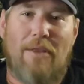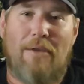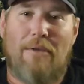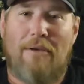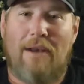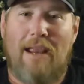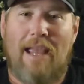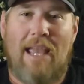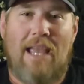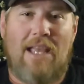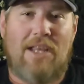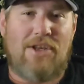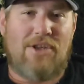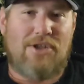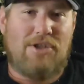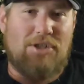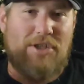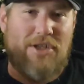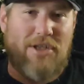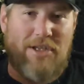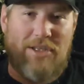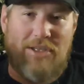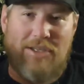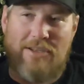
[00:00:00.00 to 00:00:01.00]
to the
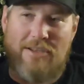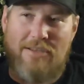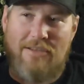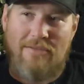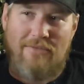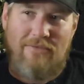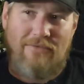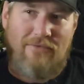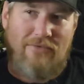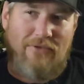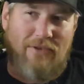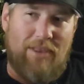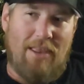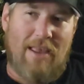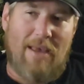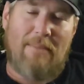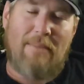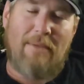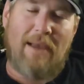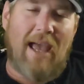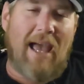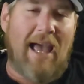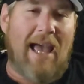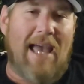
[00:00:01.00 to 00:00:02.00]
range just for
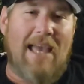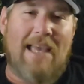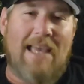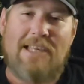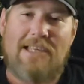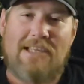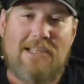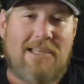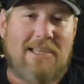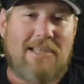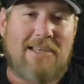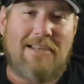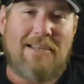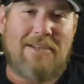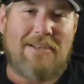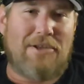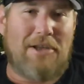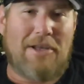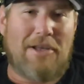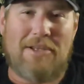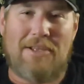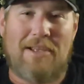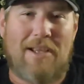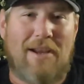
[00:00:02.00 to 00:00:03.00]
them guys.
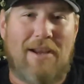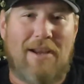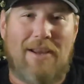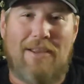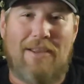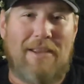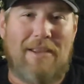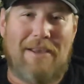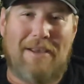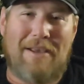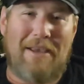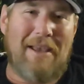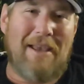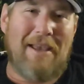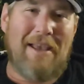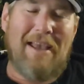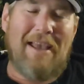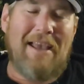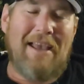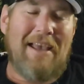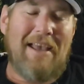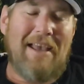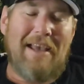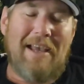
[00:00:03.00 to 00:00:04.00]
Just
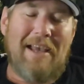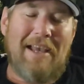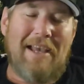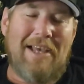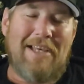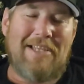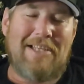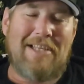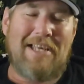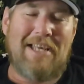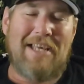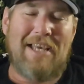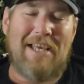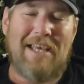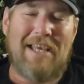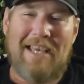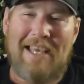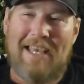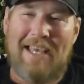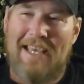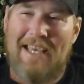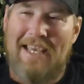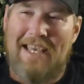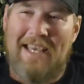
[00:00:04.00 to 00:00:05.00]
because
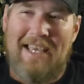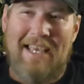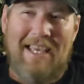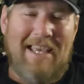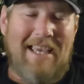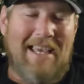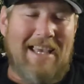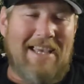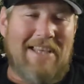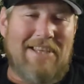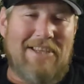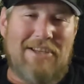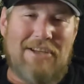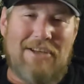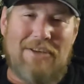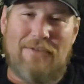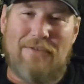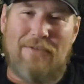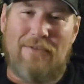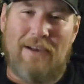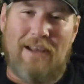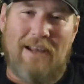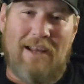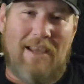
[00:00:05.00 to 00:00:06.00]
it's
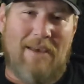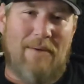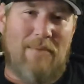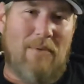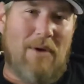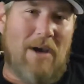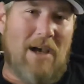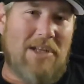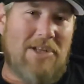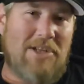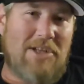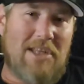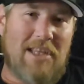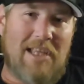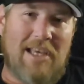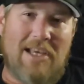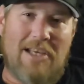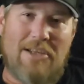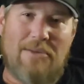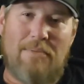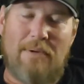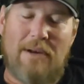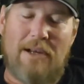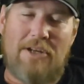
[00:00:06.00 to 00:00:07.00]
just funny and watching the
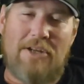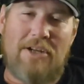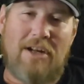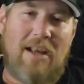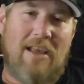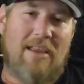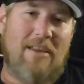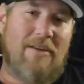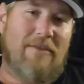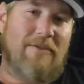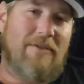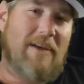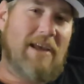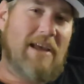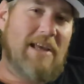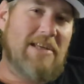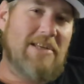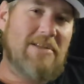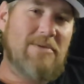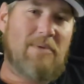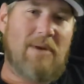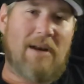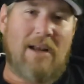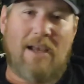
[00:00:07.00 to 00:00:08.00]
expression on their
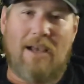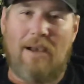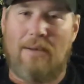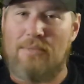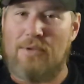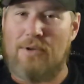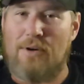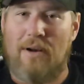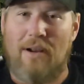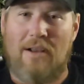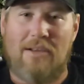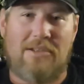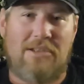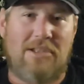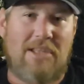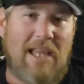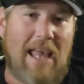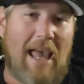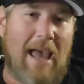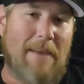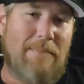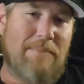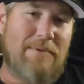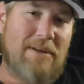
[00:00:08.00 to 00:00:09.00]
face, and when it comes around and
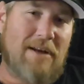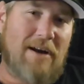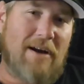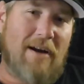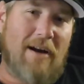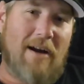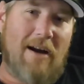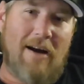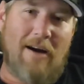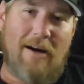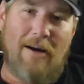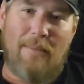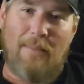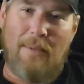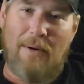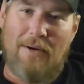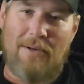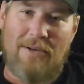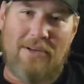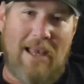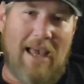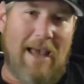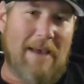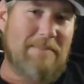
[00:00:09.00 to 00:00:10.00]
slaps their arm
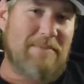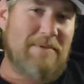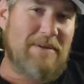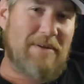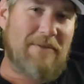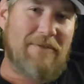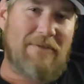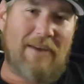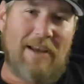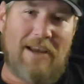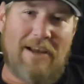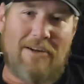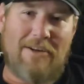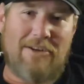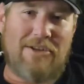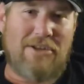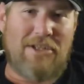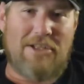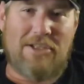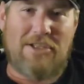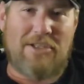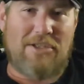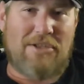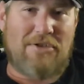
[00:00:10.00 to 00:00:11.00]
or slaps their fingers,
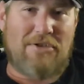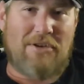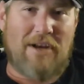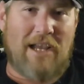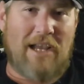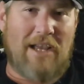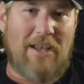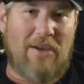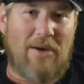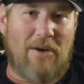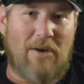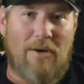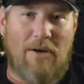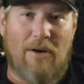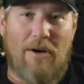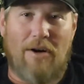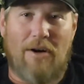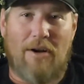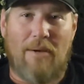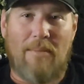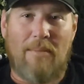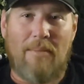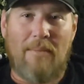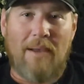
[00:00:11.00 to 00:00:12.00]
just a string. It don't
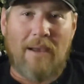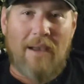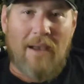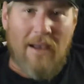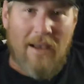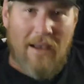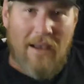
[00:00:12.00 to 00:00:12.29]
hurt them,